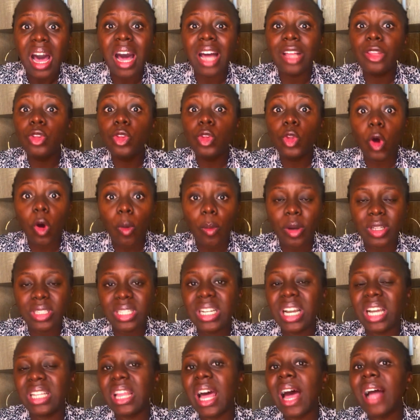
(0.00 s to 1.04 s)
And
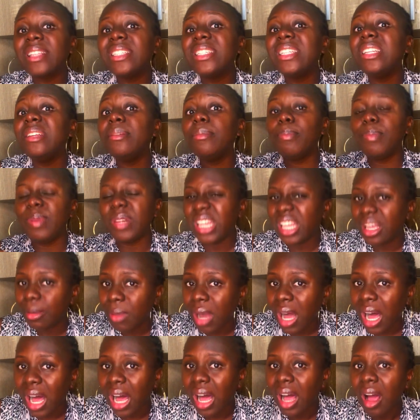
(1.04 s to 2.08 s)
nobody can actually blame
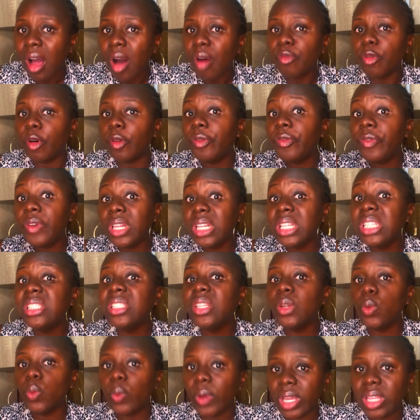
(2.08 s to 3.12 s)
her for feeling
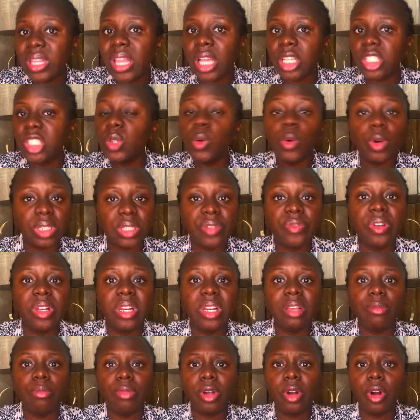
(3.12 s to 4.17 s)
the way that she was
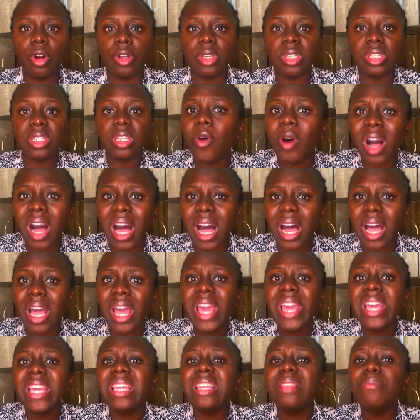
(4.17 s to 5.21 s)
feeling, because for her,
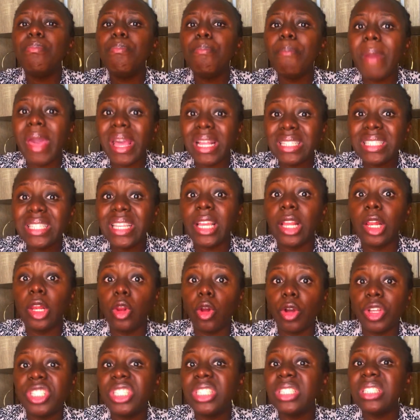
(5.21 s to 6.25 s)
it meant a
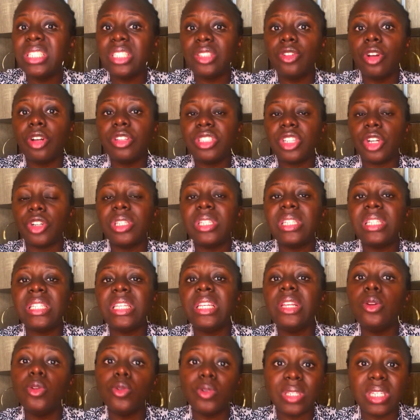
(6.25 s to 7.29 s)
lot. She did not just
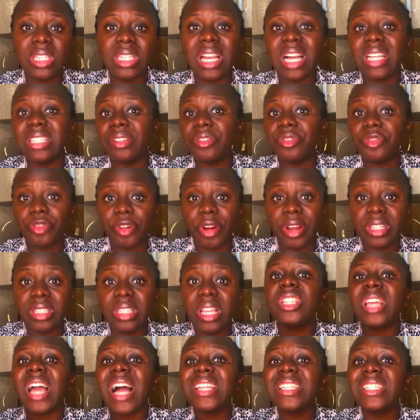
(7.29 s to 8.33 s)
see Lucy as a friend.
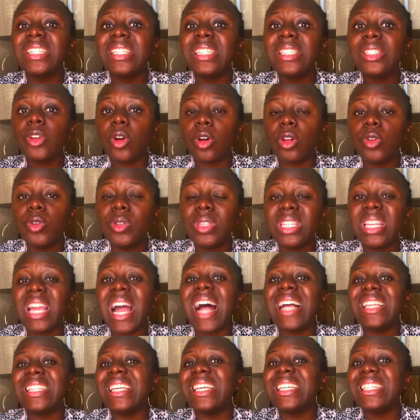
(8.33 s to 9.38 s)
She actually saw Lucy
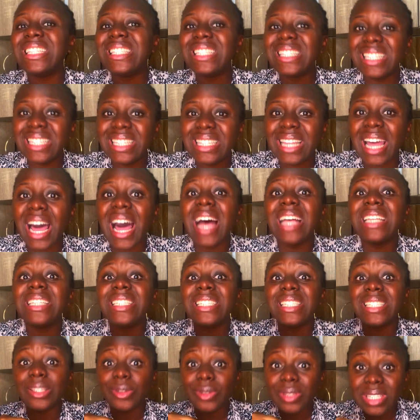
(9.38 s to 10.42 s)
as a sister, and
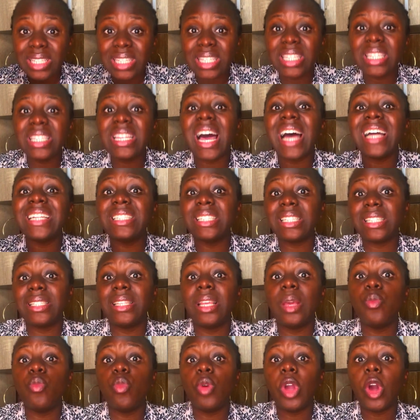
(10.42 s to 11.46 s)
she still sees her the
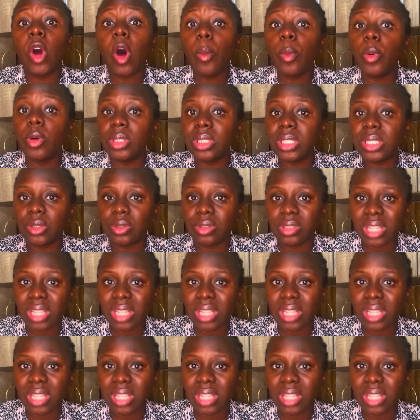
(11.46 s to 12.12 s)
same way up until